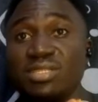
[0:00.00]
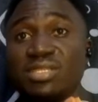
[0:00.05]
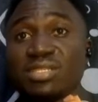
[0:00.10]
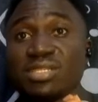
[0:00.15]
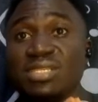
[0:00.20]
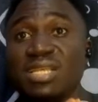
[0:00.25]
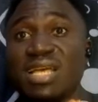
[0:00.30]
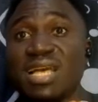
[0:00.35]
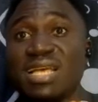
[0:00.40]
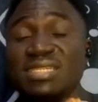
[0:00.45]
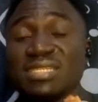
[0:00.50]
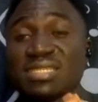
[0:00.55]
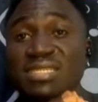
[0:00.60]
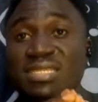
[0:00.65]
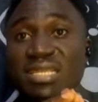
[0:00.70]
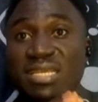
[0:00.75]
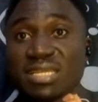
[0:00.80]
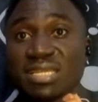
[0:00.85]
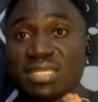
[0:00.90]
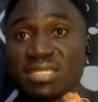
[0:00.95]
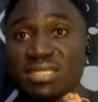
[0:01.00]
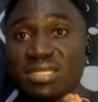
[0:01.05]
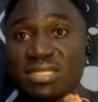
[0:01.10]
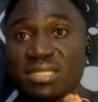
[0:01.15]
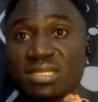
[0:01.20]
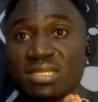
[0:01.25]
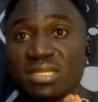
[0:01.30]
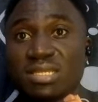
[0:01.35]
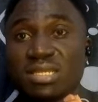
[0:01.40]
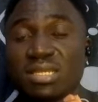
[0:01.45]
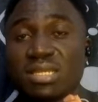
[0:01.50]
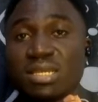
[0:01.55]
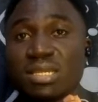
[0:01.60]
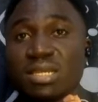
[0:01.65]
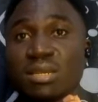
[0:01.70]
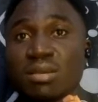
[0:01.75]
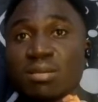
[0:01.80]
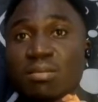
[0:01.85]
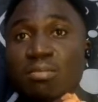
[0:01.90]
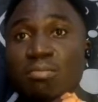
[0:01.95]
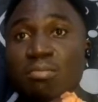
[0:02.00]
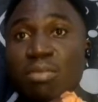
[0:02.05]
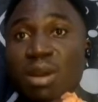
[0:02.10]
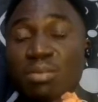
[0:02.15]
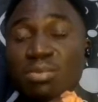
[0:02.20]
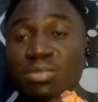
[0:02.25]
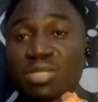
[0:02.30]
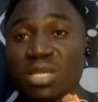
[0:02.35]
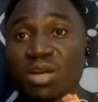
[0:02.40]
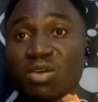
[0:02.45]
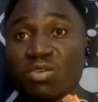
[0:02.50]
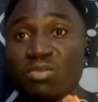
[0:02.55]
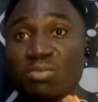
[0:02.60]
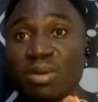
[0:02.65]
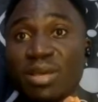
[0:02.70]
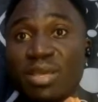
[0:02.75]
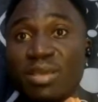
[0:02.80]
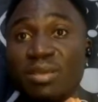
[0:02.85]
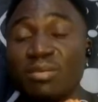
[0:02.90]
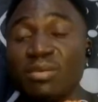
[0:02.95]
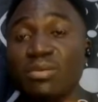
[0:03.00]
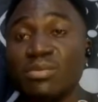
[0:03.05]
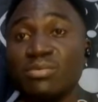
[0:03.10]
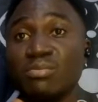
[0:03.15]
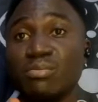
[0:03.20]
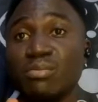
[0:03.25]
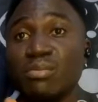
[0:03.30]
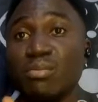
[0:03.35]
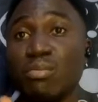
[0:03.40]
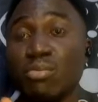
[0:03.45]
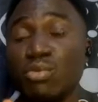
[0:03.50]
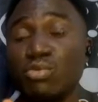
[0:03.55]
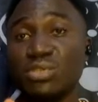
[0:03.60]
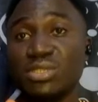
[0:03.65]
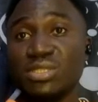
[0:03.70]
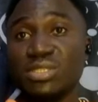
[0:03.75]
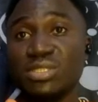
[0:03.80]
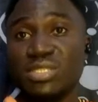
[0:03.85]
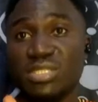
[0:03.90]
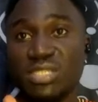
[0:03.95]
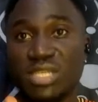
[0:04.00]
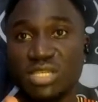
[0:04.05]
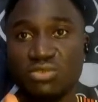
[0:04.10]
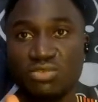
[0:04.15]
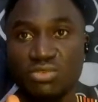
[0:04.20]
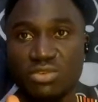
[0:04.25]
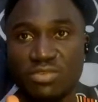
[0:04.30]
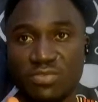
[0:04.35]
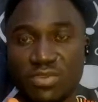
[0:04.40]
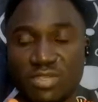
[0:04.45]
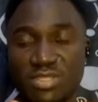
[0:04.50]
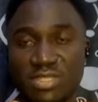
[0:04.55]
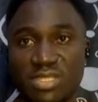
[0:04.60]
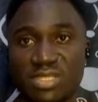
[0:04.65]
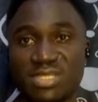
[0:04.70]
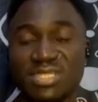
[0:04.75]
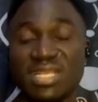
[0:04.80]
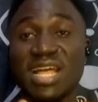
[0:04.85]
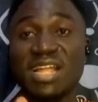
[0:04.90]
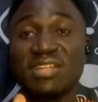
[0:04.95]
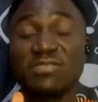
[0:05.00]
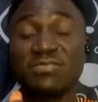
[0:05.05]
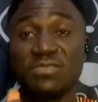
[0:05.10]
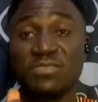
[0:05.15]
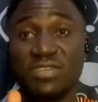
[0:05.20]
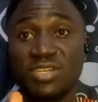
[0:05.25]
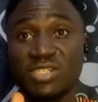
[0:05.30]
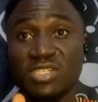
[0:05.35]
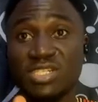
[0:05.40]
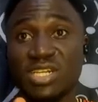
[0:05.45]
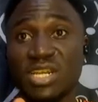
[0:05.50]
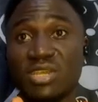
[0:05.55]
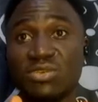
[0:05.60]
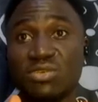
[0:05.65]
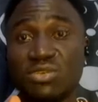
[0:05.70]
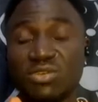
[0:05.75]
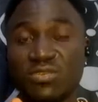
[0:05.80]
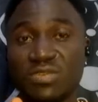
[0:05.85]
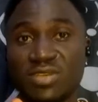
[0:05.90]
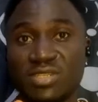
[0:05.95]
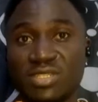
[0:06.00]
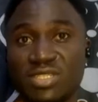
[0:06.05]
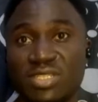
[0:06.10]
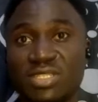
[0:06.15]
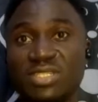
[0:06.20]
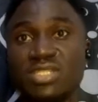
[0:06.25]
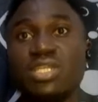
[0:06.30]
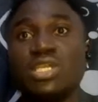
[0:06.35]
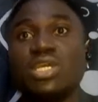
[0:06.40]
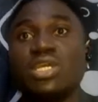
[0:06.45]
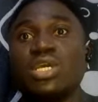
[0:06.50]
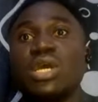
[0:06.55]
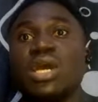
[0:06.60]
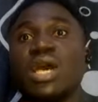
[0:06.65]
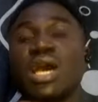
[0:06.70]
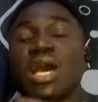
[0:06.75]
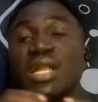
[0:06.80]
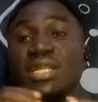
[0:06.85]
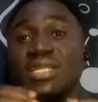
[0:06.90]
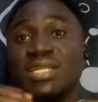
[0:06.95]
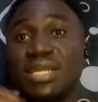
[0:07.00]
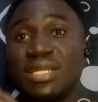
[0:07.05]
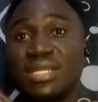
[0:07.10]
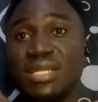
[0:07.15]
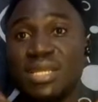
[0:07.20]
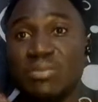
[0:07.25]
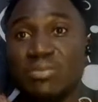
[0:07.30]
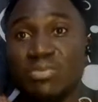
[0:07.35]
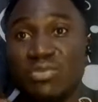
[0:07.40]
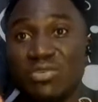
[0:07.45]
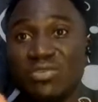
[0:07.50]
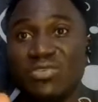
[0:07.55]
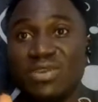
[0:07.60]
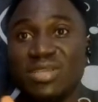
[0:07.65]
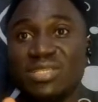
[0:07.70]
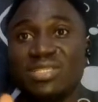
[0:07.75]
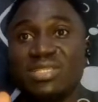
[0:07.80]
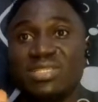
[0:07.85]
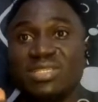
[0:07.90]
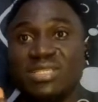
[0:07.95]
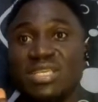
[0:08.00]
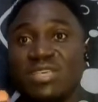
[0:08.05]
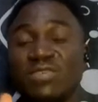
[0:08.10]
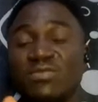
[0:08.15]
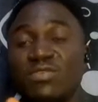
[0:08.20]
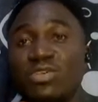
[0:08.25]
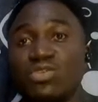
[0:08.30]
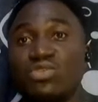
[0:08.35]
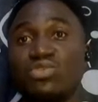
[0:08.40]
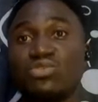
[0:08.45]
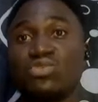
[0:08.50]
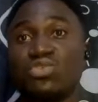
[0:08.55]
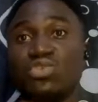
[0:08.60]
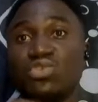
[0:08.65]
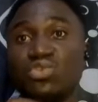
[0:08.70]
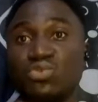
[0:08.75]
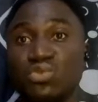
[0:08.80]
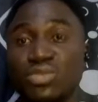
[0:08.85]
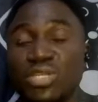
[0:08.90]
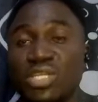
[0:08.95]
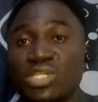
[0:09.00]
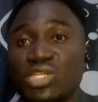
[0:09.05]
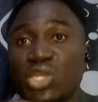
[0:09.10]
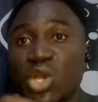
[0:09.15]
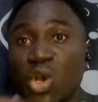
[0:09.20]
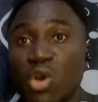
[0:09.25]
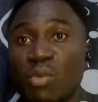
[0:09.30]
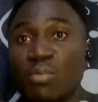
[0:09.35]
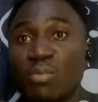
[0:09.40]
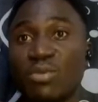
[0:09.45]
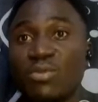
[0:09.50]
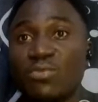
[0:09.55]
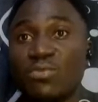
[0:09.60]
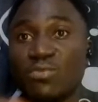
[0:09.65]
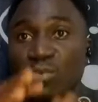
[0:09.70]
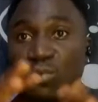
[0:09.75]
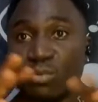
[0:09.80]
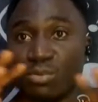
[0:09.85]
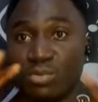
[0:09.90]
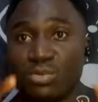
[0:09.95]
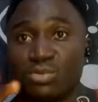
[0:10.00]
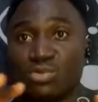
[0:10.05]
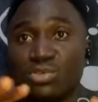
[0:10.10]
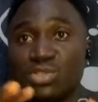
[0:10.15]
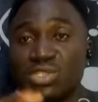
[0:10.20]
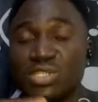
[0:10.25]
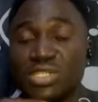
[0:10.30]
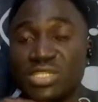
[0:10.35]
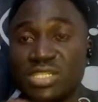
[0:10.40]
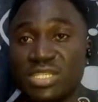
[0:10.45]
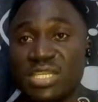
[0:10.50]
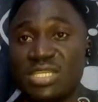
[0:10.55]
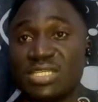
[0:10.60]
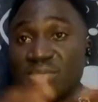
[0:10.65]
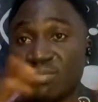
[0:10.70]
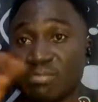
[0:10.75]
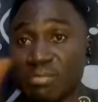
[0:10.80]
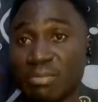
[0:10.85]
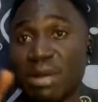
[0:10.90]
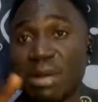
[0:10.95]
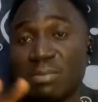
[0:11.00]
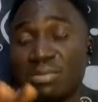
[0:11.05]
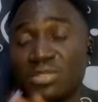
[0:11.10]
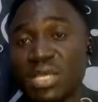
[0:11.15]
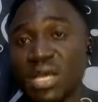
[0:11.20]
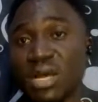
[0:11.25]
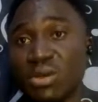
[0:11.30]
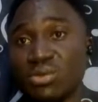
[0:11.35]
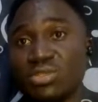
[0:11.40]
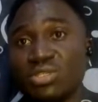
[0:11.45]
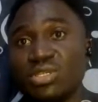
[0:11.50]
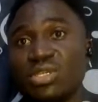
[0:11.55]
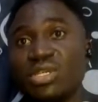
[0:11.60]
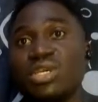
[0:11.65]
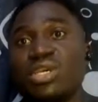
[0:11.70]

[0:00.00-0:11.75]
These are states mapped out by most state universities and federal universities, and then preference is given to students coming from those states mapped out.